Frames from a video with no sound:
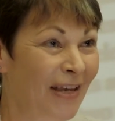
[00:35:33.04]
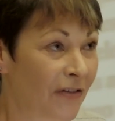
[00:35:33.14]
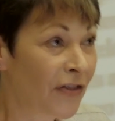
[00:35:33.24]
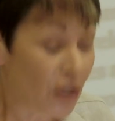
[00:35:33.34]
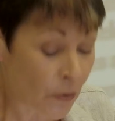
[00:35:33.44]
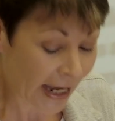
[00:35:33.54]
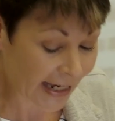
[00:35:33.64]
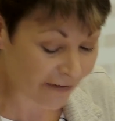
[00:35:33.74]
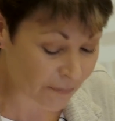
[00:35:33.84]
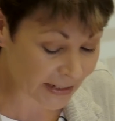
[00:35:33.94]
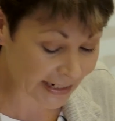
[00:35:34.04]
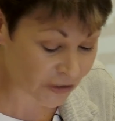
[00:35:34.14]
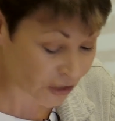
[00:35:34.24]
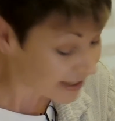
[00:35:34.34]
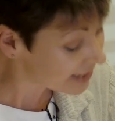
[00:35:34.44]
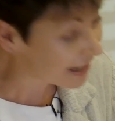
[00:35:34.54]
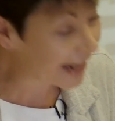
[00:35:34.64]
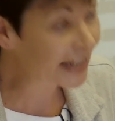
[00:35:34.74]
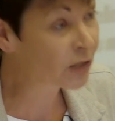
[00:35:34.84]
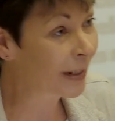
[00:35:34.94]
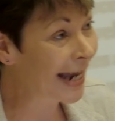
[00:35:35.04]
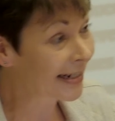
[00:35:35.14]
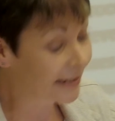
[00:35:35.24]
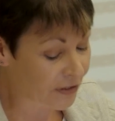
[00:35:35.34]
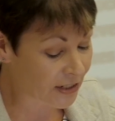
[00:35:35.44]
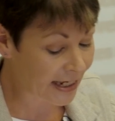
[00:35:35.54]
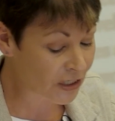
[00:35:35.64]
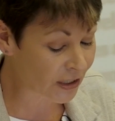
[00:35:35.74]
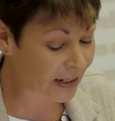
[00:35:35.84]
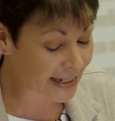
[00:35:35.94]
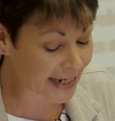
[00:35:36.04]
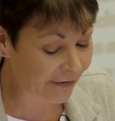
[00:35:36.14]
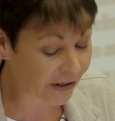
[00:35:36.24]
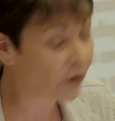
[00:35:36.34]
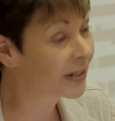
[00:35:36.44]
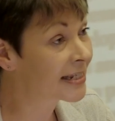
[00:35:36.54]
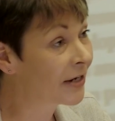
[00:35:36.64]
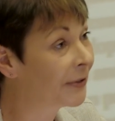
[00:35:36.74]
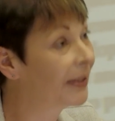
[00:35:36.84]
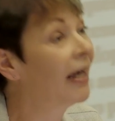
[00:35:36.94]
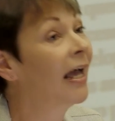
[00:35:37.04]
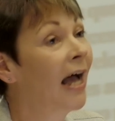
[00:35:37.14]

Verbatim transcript: that the UK government is just as likely to enact legislation in this area on its own,